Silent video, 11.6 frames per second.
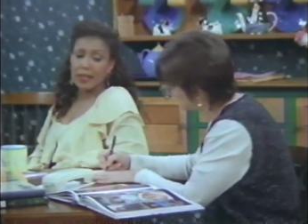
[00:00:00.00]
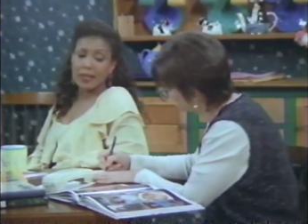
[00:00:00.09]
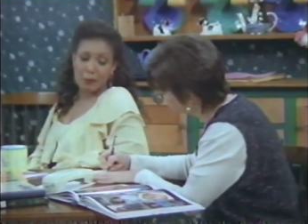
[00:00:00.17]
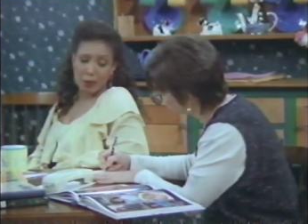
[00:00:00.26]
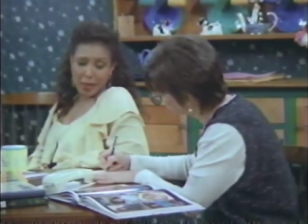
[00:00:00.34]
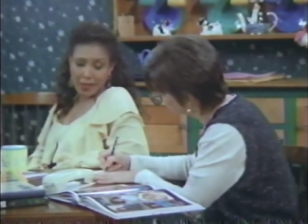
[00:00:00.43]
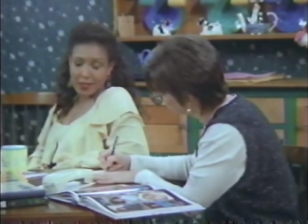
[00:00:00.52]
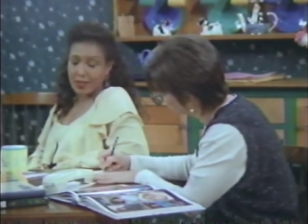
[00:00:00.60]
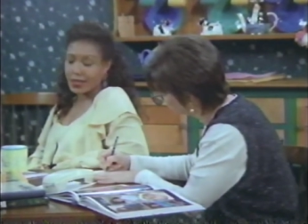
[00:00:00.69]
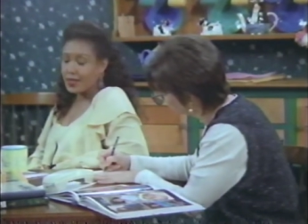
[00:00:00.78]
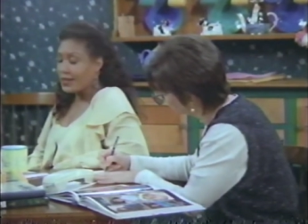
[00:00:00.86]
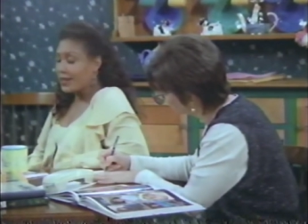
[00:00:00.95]
let me make this
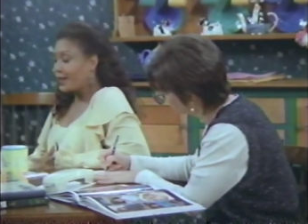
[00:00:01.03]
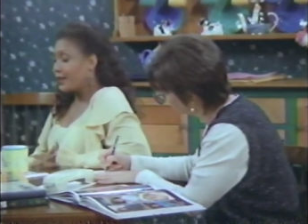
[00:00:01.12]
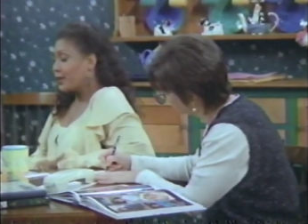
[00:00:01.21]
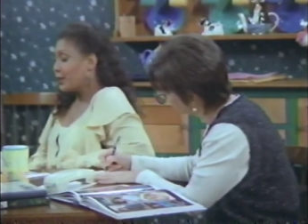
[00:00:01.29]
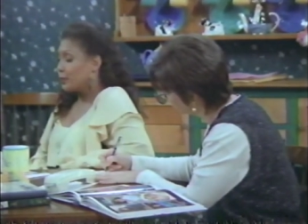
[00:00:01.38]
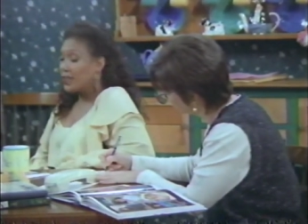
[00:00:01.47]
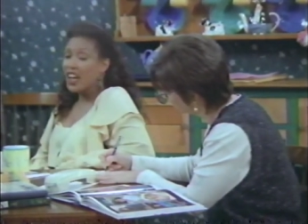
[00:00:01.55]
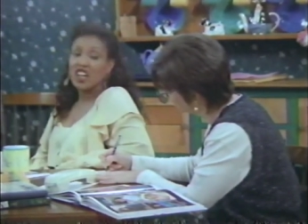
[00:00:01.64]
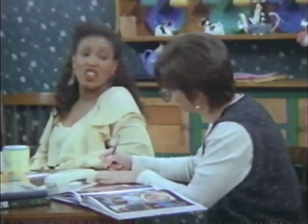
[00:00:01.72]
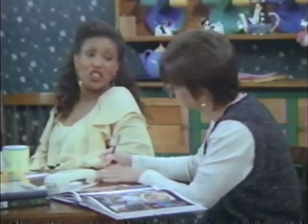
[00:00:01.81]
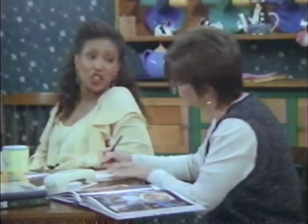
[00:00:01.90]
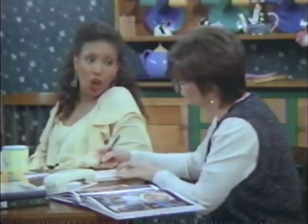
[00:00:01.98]
easy on
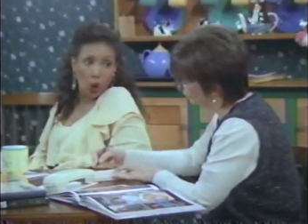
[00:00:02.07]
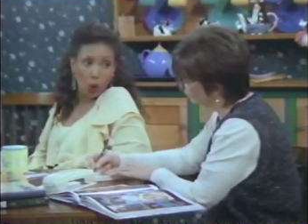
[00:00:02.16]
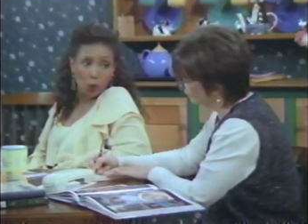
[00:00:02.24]
you. No.